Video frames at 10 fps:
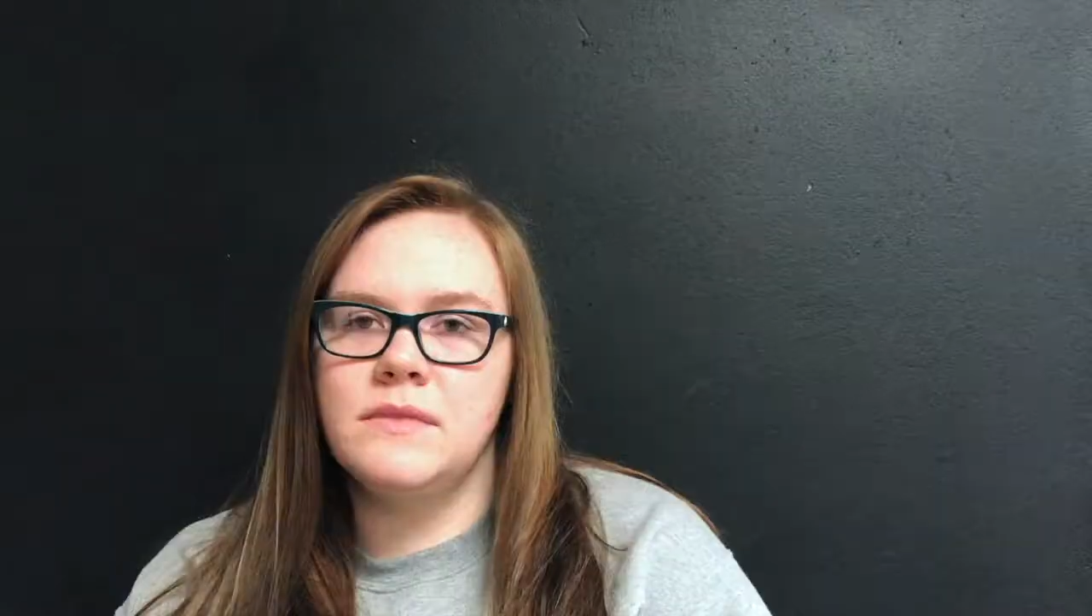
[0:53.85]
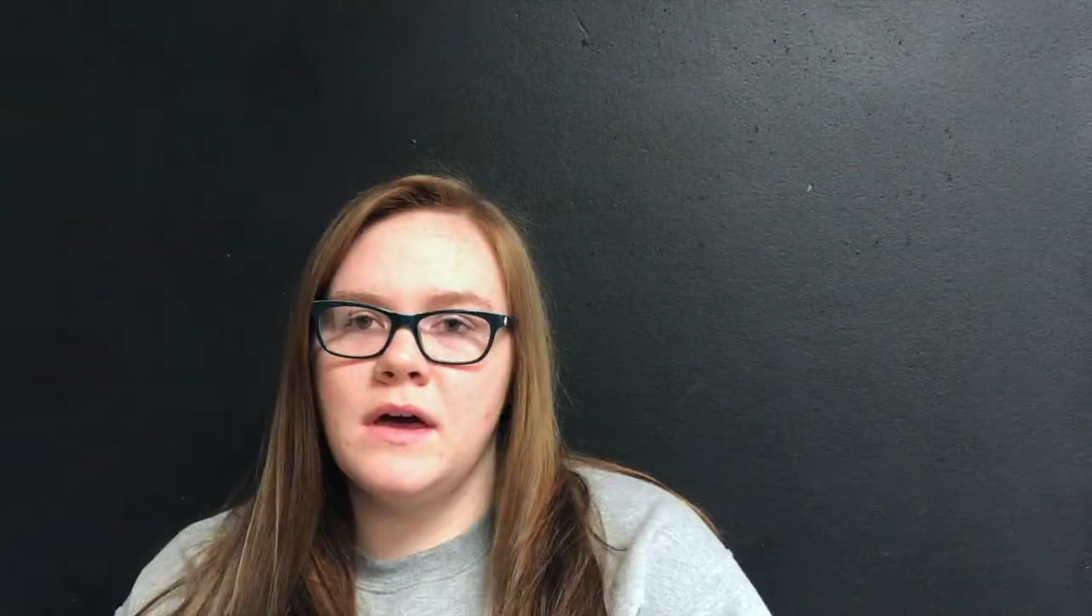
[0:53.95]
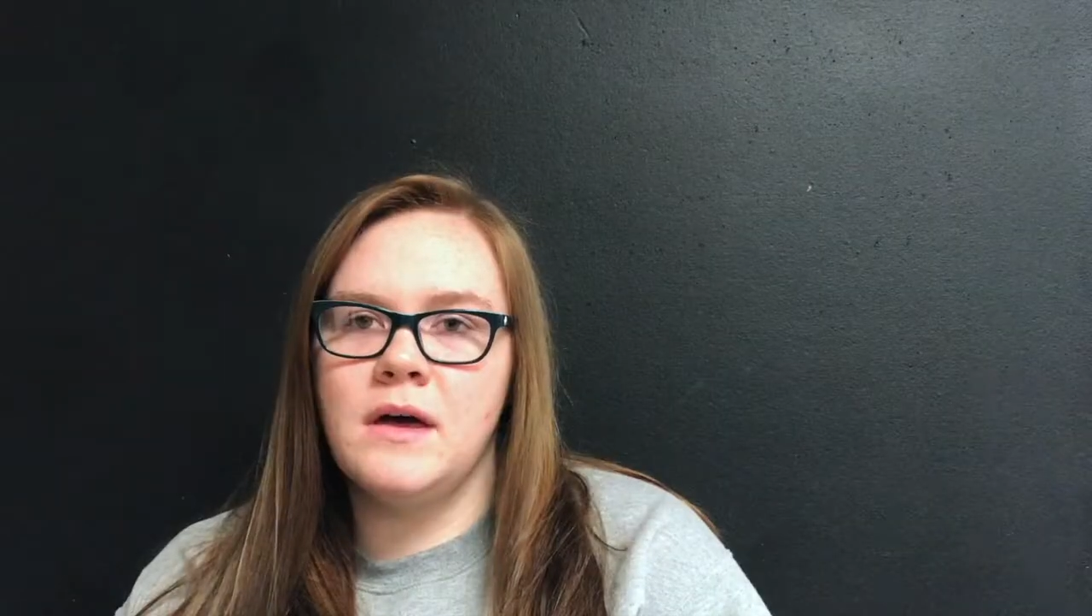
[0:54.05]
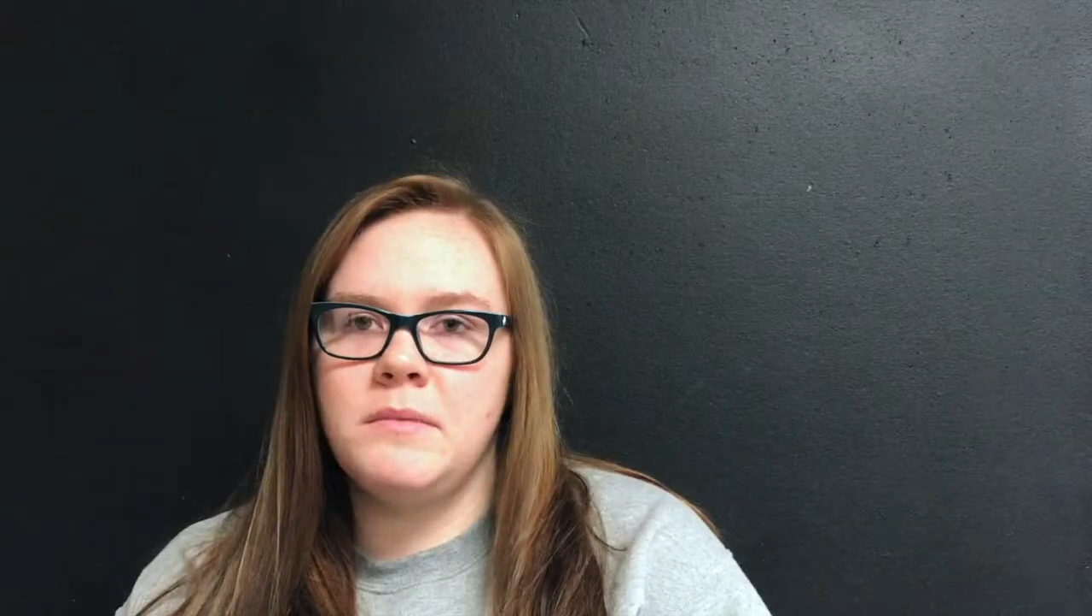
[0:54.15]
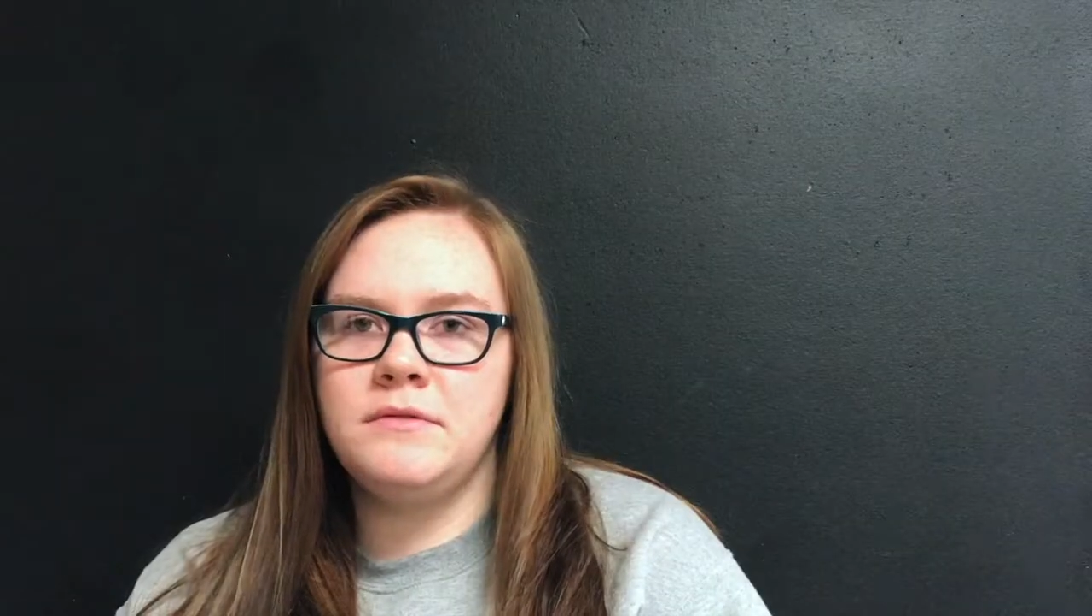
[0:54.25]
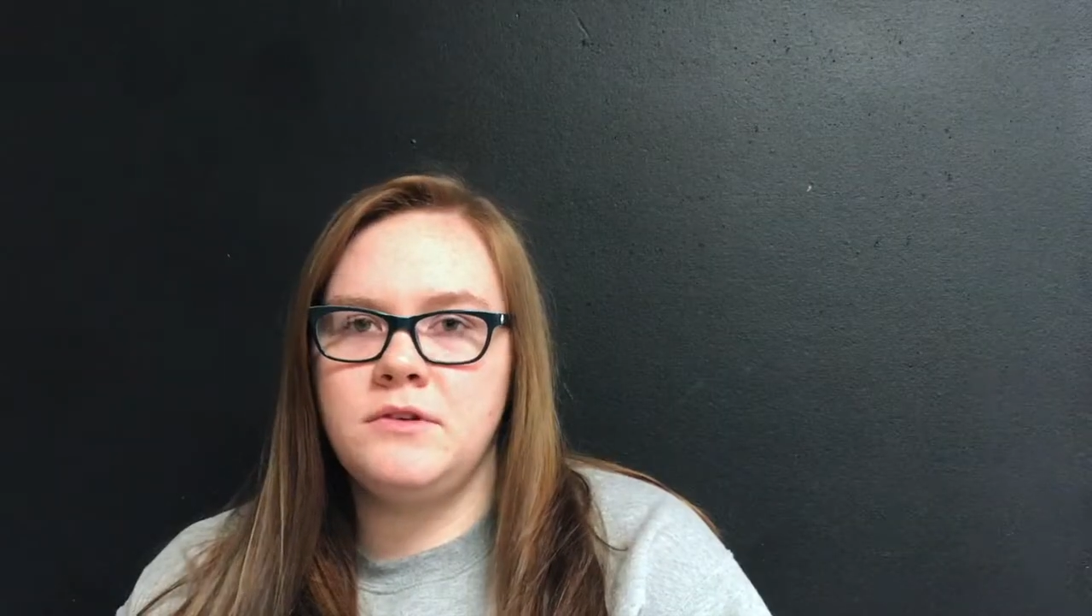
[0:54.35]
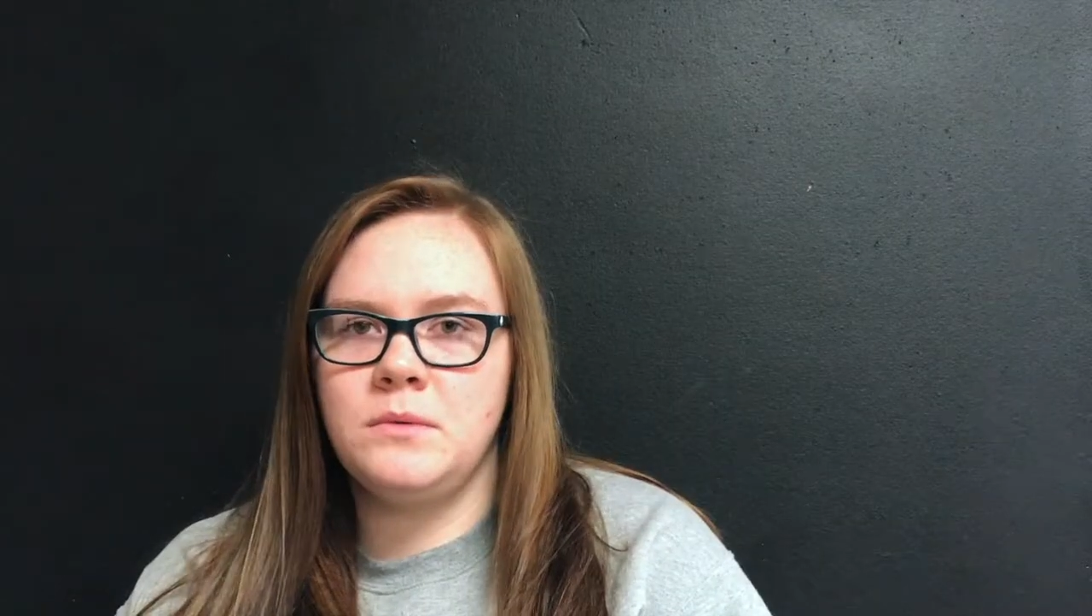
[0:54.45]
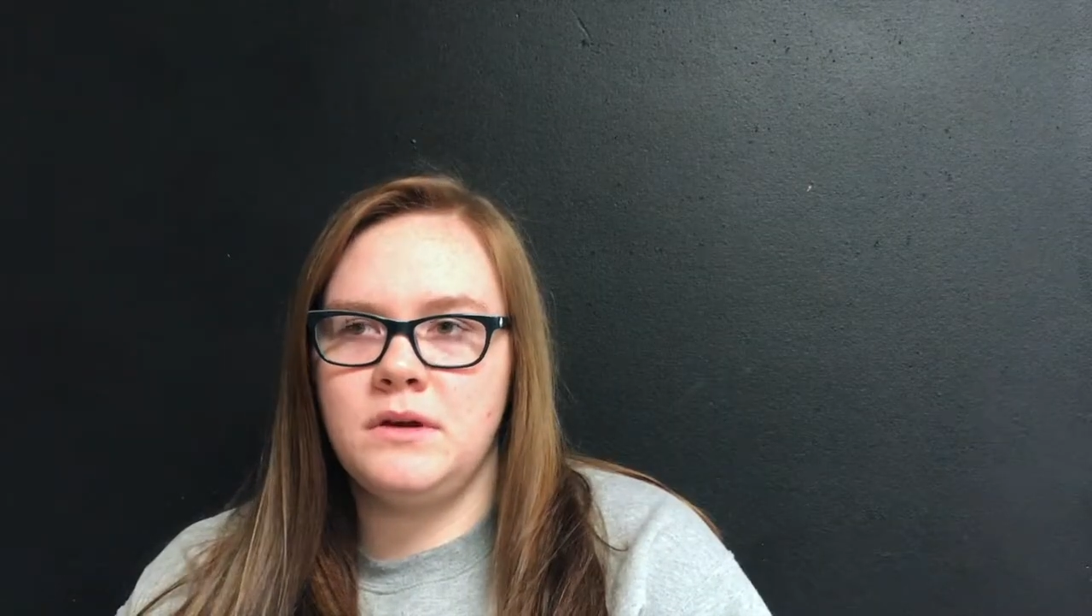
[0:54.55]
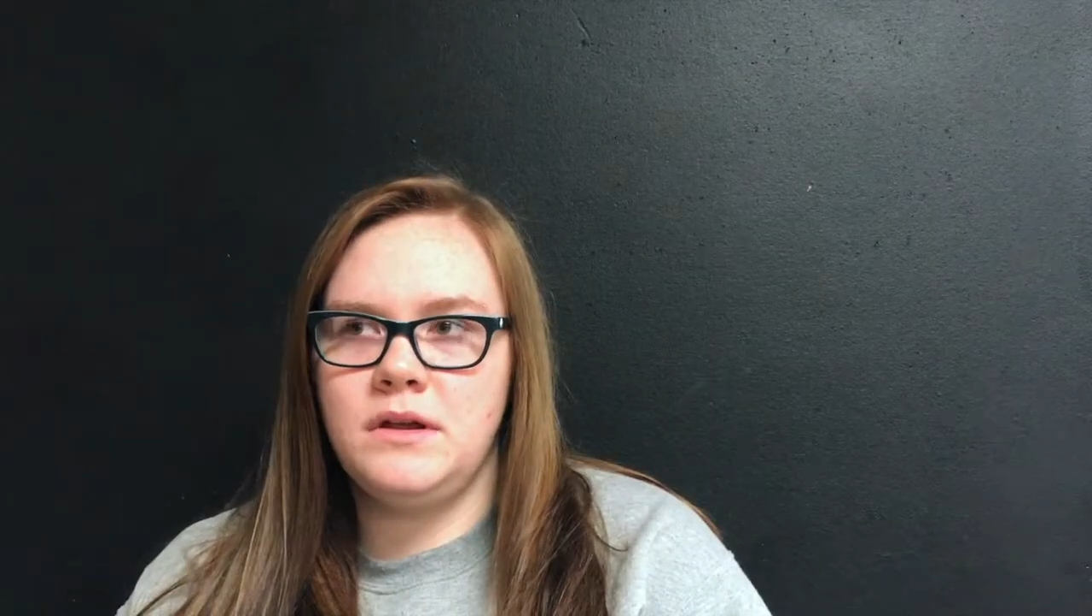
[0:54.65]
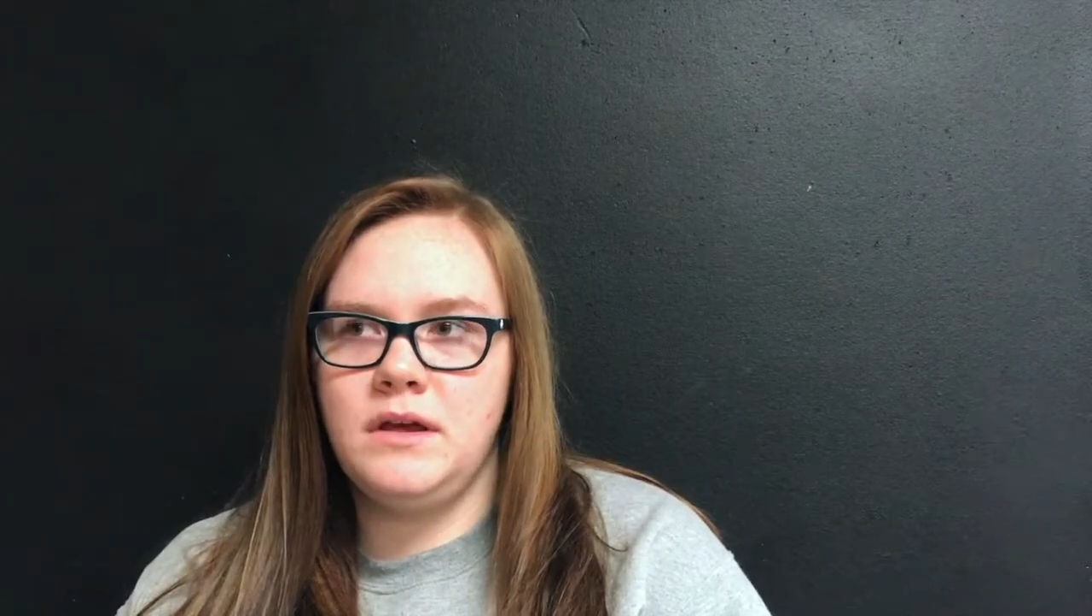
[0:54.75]
Um, if you
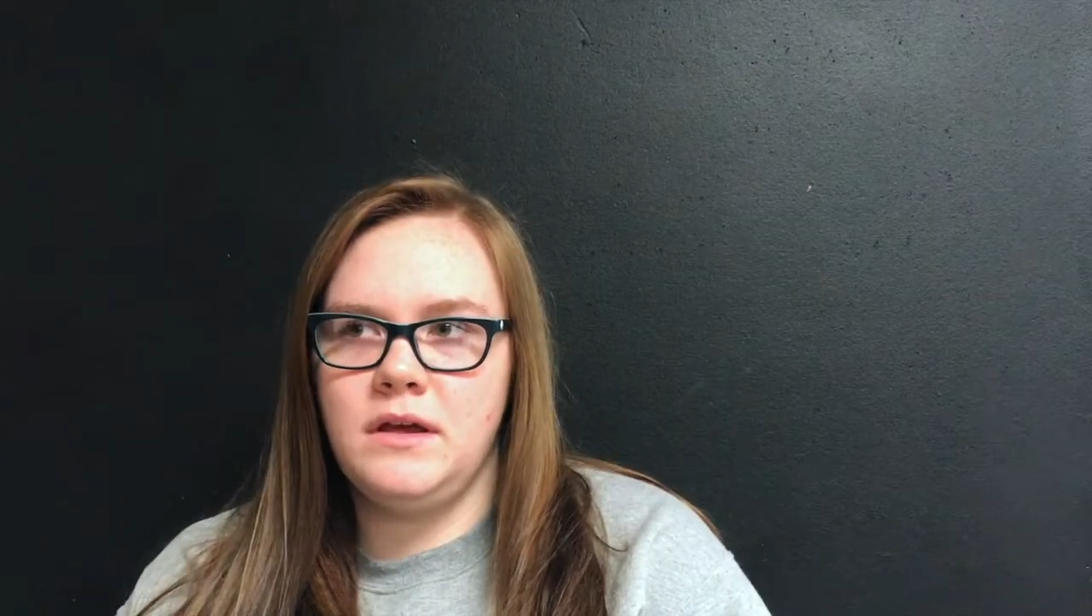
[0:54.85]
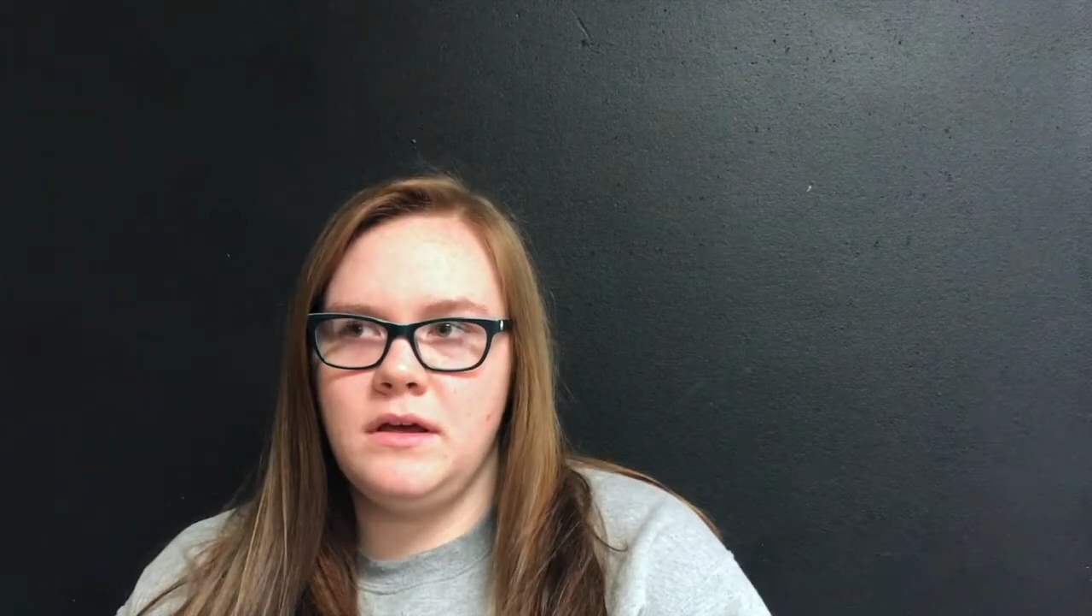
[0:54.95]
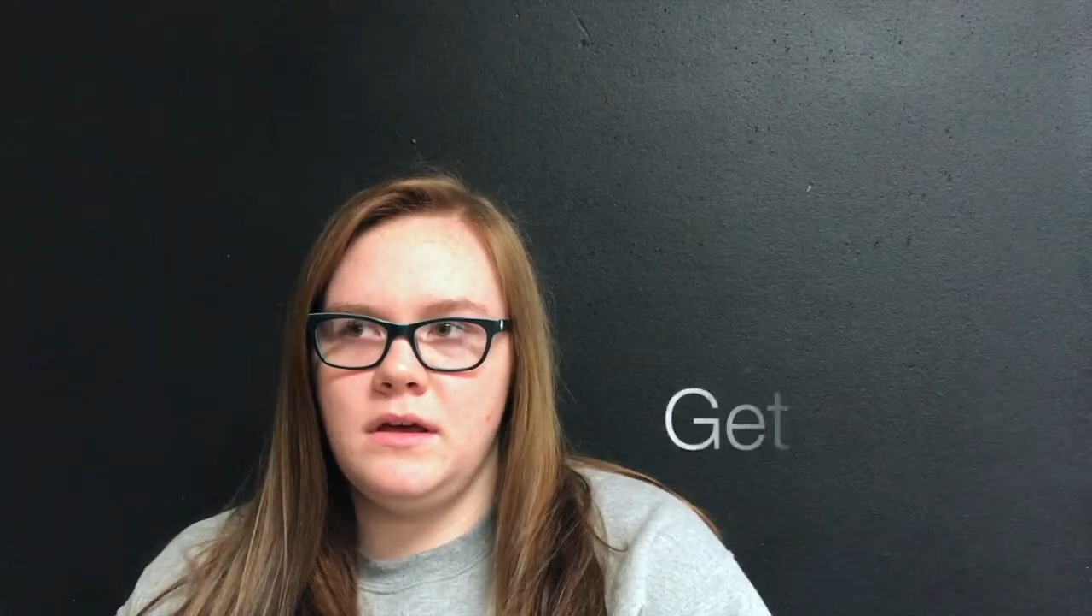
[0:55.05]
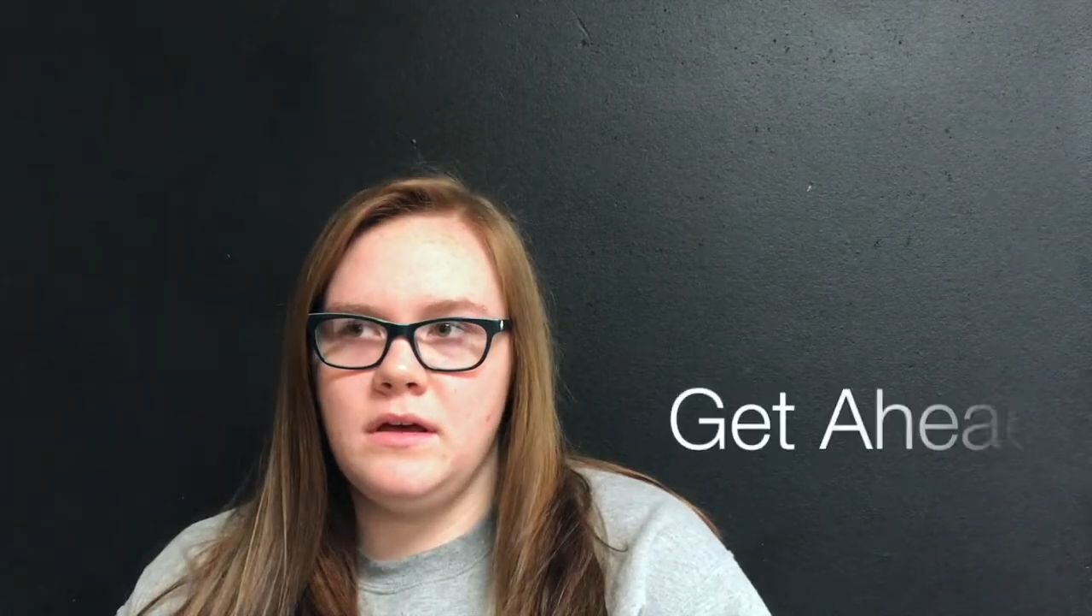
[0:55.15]
want to get